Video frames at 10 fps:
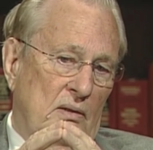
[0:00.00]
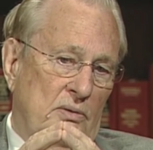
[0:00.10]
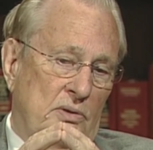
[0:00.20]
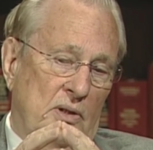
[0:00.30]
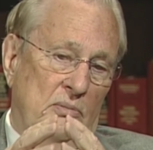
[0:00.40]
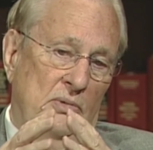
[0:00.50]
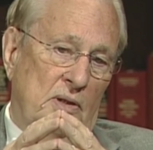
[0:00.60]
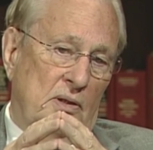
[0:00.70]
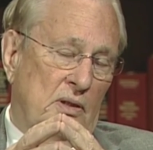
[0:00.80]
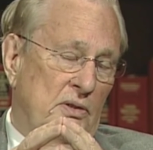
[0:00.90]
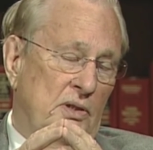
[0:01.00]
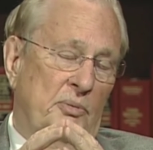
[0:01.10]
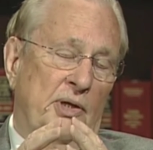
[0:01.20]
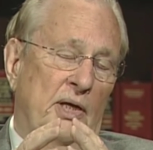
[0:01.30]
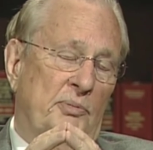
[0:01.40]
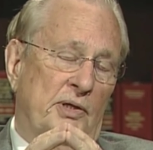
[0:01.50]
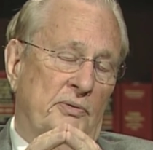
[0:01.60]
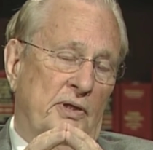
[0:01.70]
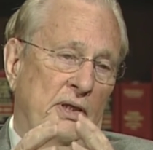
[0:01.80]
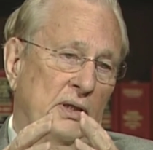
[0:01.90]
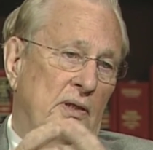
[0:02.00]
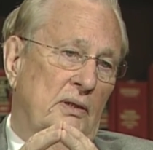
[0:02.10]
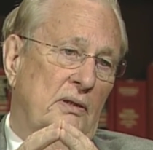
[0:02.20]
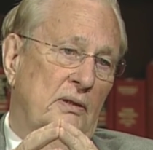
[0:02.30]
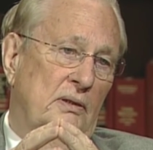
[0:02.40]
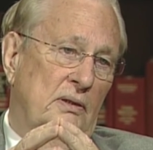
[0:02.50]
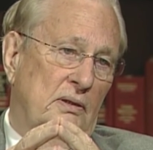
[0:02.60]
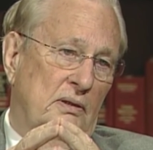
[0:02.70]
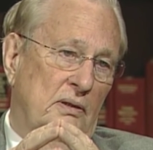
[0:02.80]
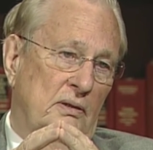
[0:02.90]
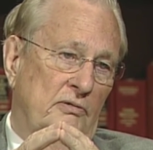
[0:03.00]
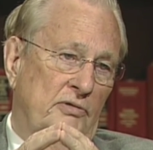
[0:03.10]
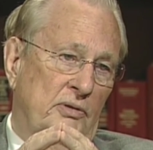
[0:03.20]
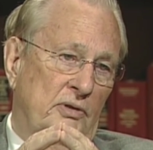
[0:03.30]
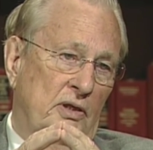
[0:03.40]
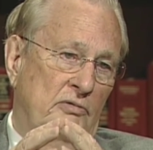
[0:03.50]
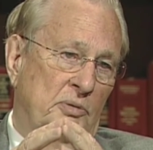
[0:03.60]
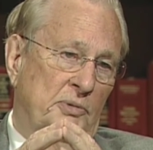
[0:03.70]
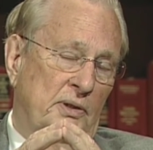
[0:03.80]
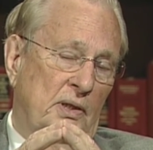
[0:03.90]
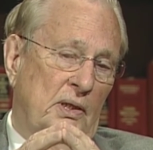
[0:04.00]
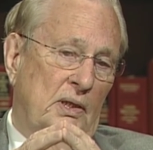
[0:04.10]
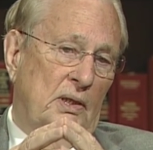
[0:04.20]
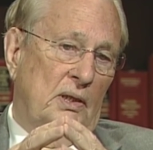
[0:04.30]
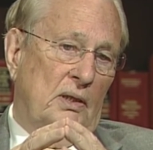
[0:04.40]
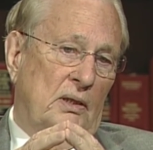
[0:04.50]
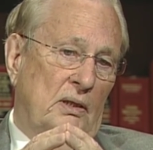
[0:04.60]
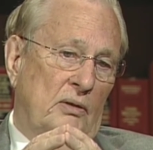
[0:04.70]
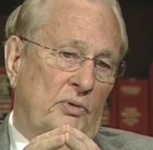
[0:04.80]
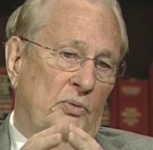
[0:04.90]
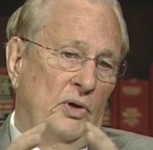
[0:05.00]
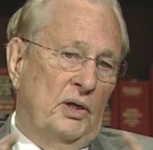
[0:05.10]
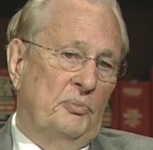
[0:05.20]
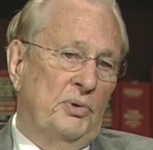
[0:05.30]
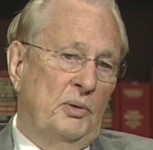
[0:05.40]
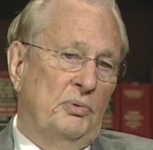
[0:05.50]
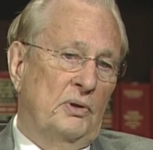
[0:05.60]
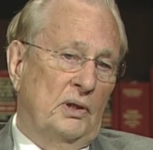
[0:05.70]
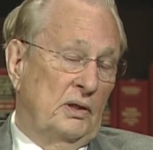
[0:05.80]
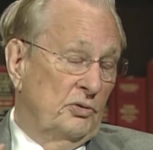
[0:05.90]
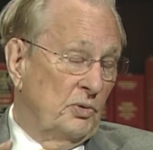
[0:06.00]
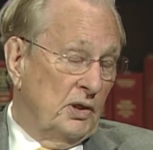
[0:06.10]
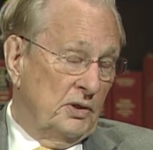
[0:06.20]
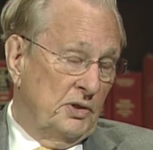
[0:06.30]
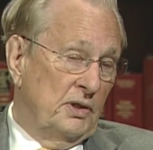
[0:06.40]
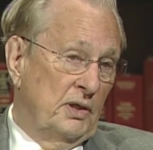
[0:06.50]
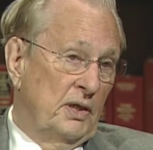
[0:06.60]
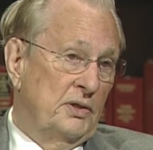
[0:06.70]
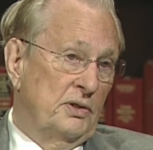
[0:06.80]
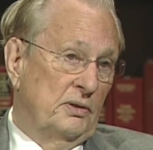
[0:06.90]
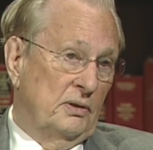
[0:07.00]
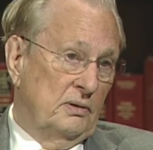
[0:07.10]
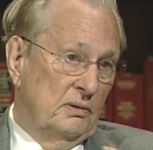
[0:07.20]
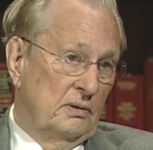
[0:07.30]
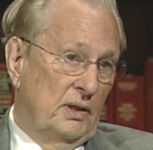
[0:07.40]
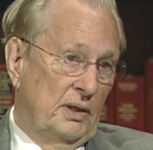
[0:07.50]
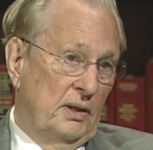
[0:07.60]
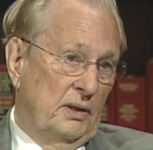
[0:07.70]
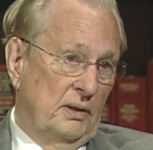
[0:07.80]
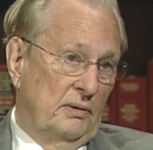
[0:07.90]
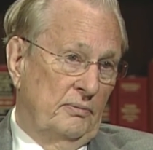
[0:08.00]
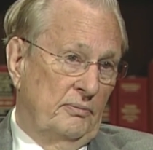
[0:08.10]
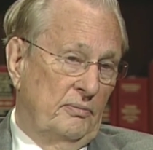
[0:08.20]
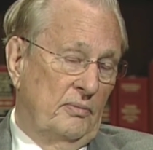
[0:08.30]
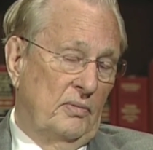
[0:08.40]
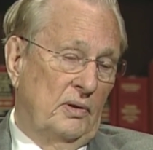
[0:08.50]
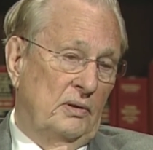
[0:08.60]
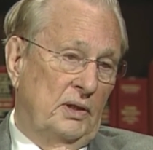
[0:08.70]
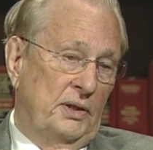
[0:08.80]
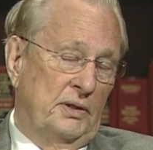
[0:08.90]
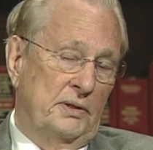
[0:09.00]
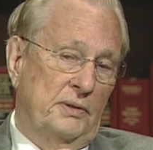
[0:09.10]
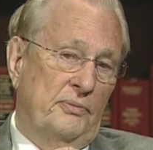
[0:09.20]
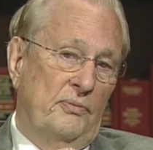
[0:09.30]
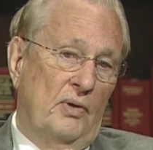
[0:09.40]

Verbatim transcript: uh, some at uh, sub cabinet rank in, in the federal government. Uh, we wanted people as well as international sure. leaders